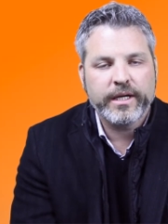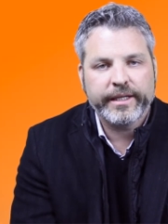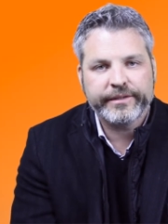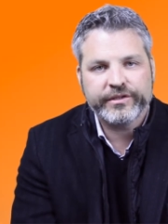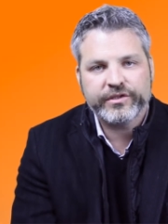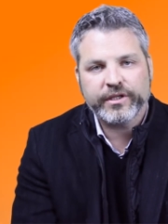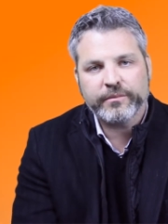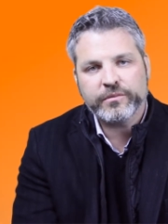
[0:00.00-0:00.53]
And
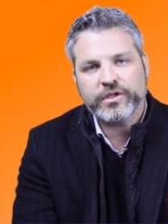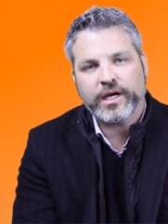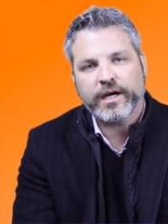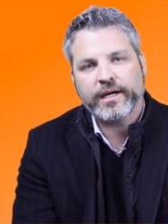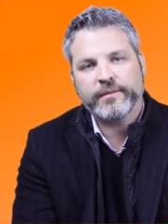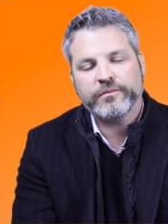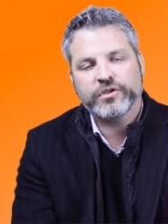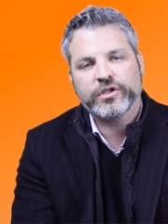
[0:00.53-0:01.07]

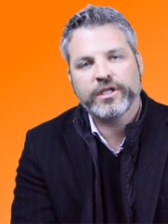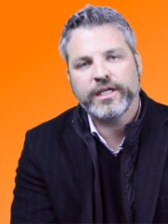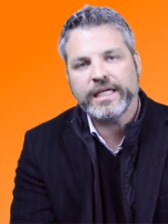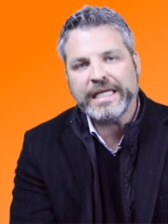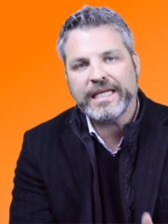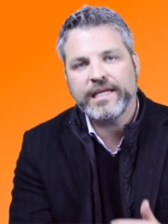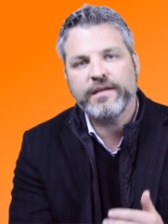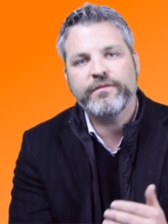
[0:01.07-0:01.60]
sometimes,
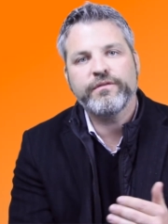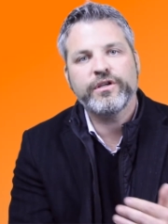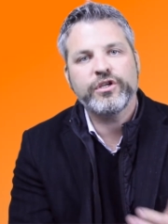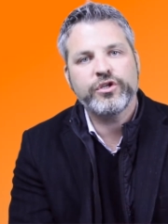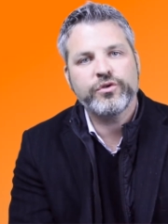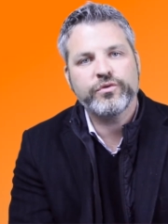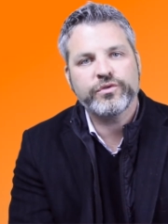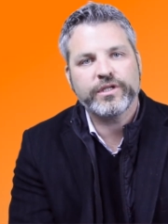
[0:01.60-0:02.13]
even
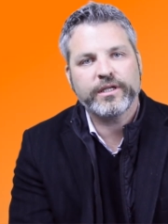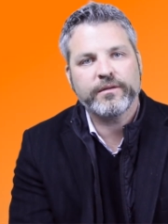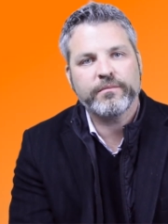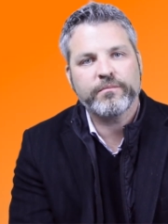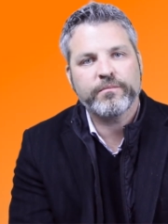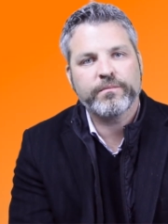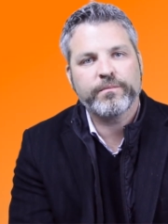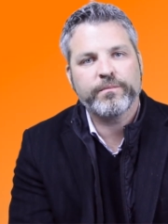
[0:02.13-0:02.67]
using
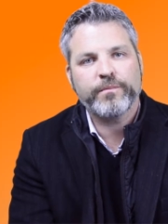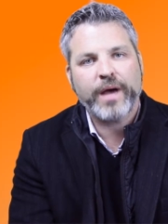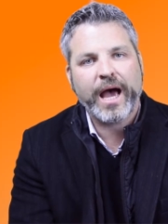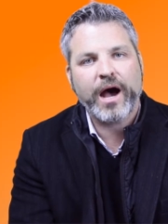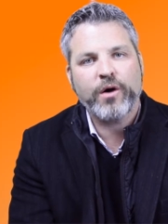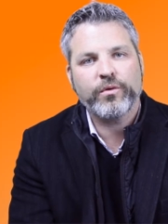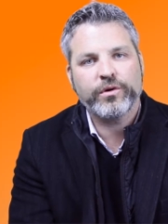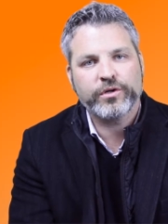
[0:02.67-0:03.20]

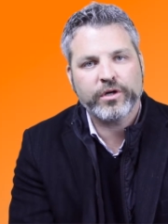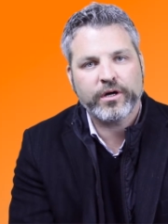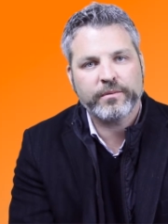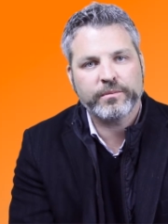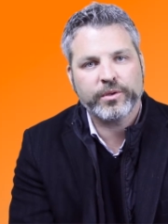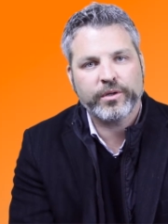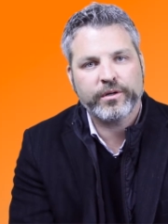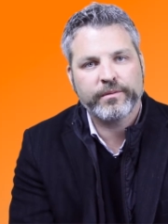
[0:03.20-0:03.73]
power
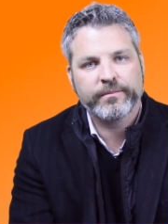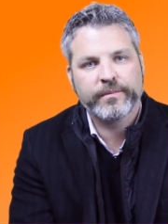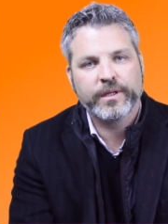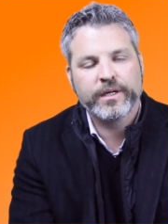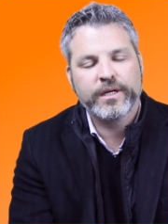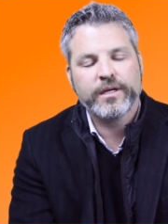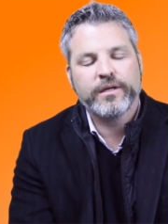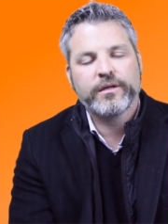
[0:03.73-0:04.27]
Doppler,
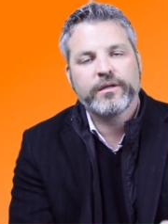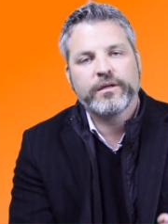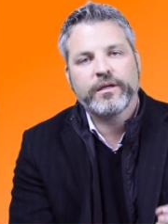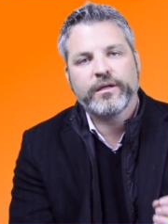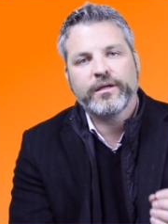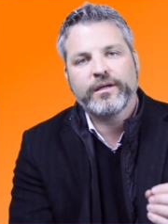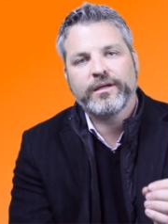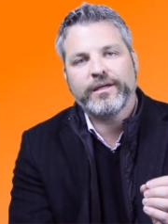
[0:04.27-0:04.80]

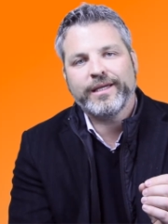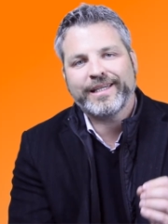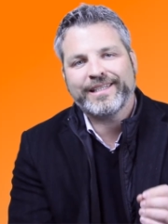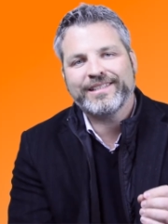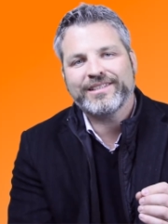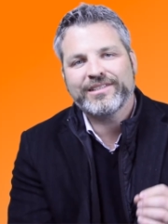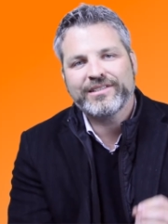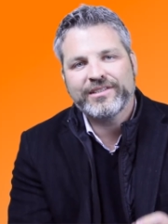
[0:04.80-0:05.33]
it
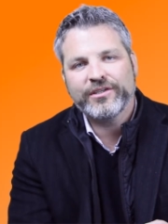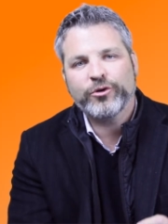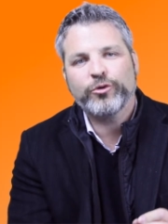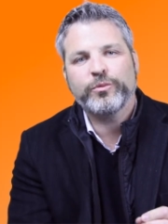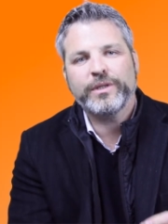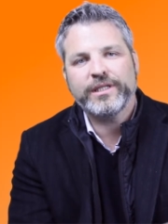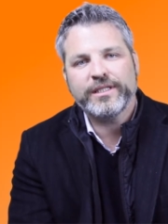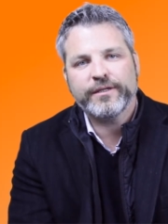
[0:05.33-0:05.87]
can still
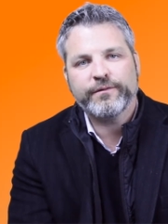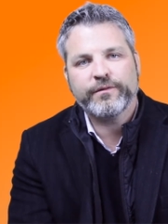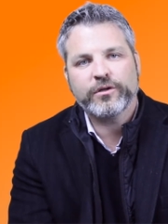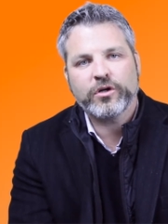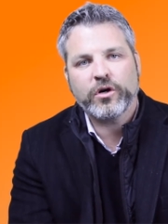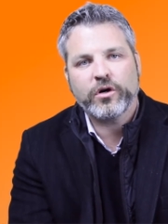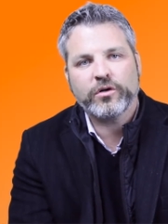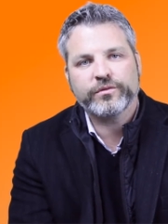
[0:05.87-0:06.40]
be
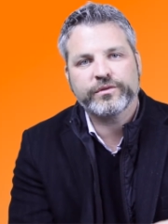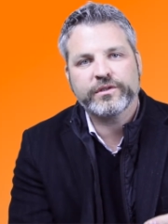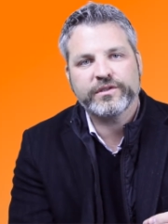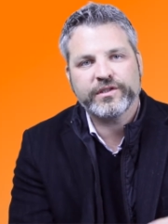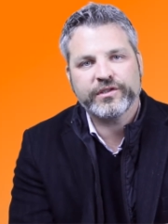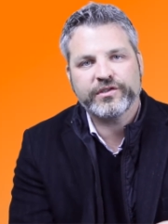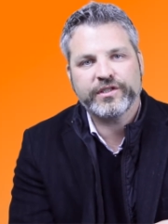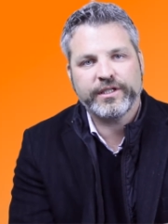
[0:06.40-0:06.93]
difficult
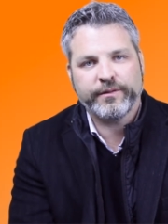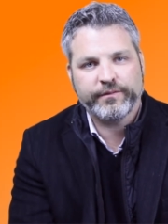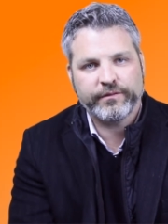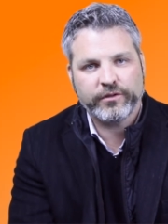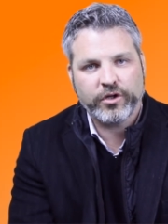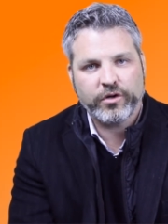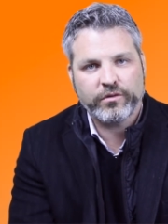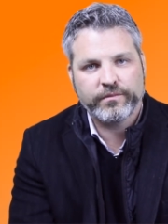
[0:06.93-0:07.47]
to see
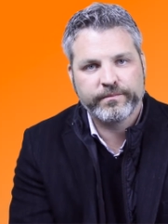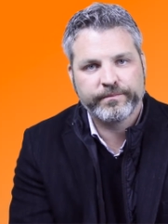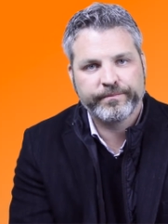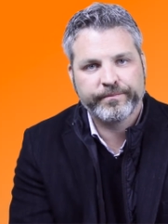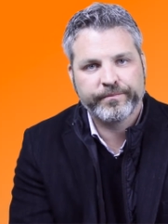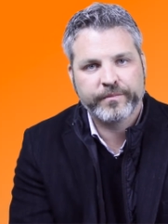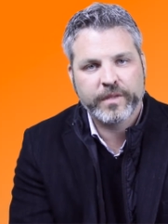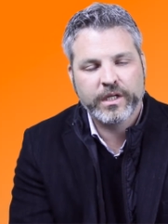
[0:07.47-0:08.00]
flow.
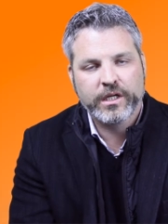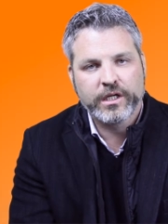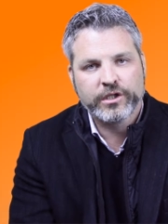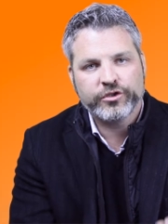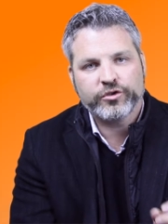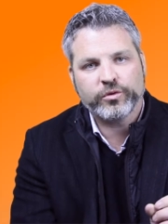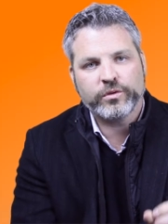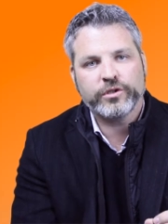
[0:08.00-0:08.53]

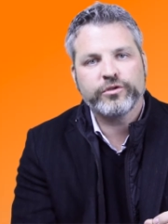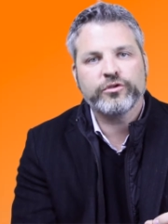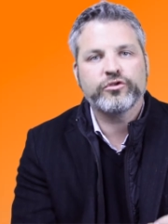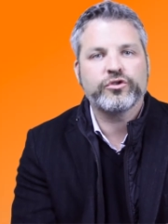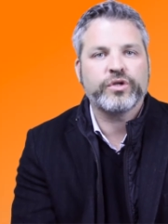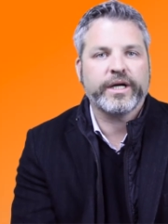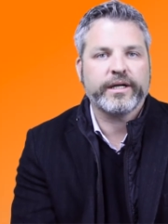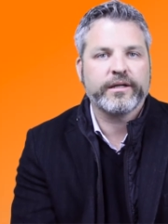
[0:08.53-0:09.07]
So a little
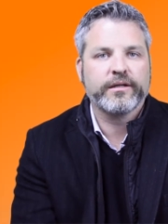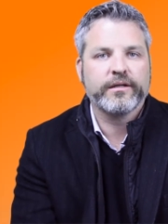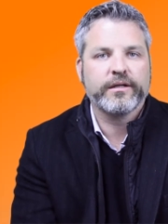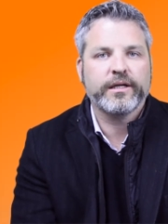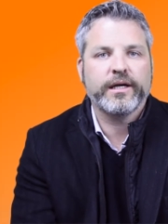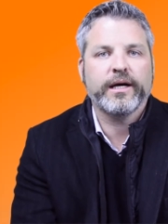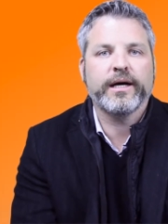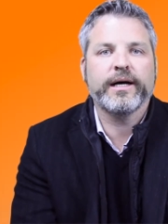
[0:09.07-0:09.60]
trick
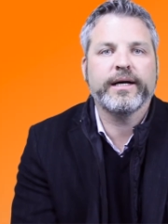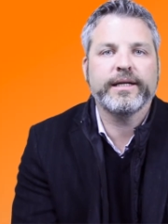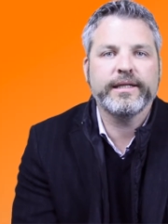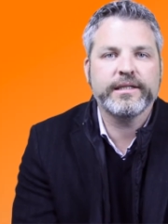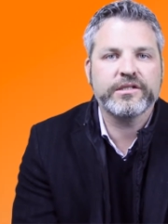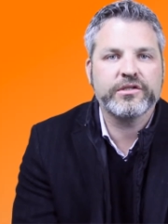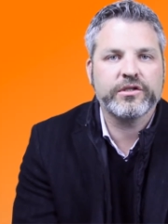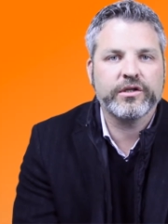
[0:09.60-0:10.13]
uh,
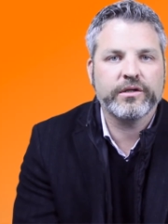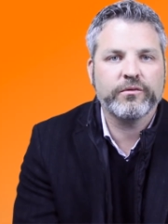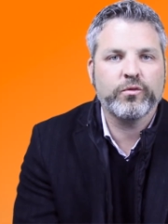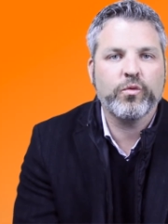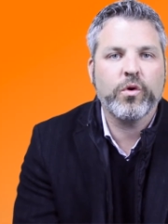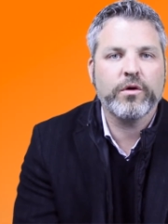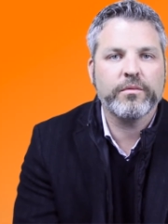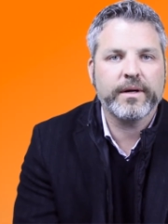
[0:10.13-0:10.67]
is to
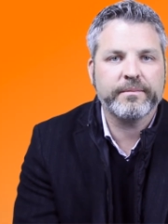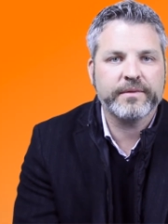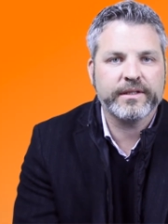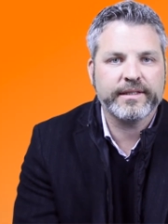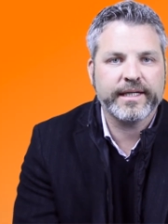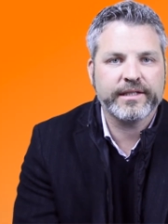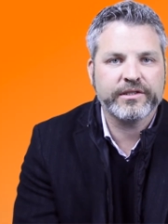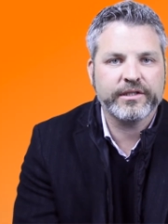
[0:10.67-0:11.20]
warm up the
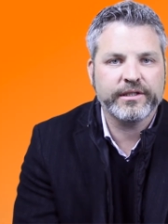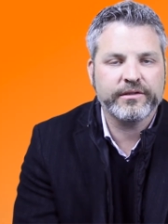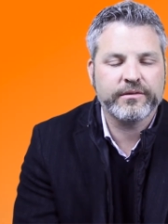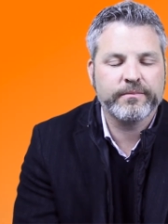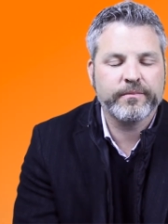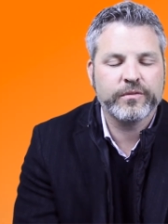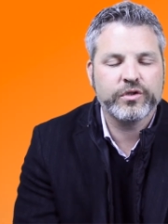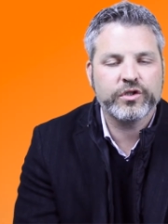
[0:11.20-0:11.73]
testes
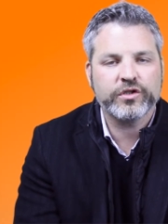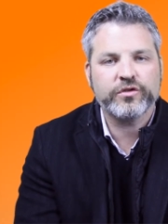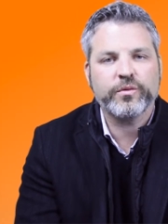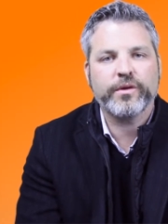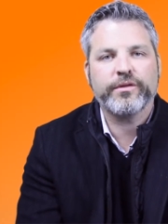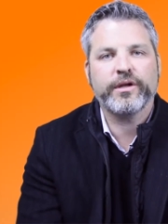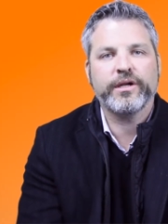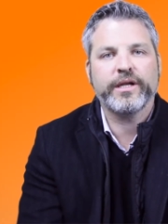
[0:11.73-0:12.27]
just
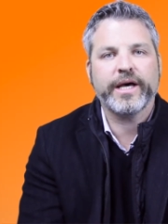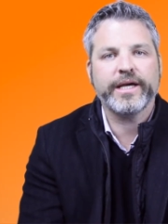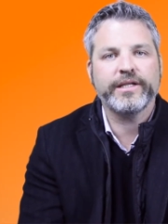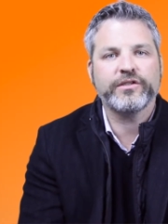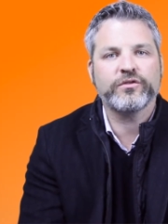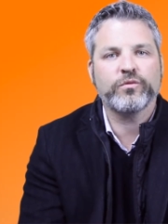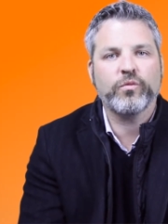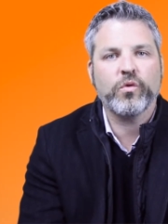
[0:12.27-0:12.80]
with a
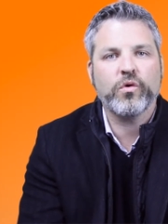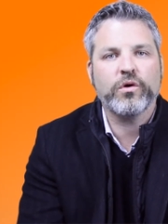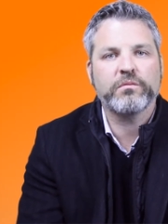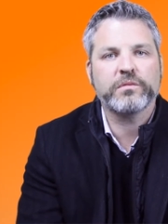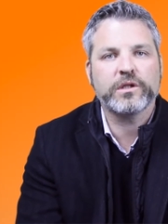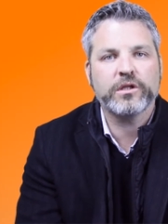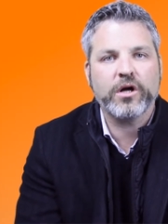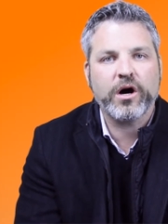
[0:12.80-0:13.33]
nice
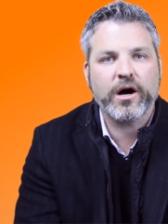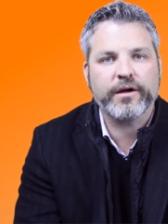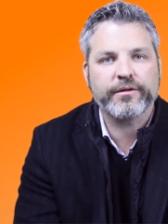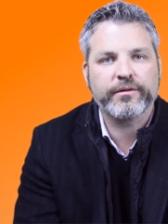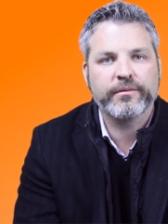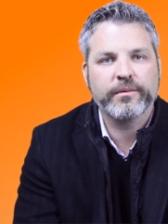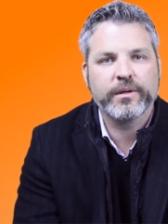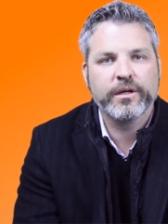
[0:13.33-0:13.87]
warm cloth.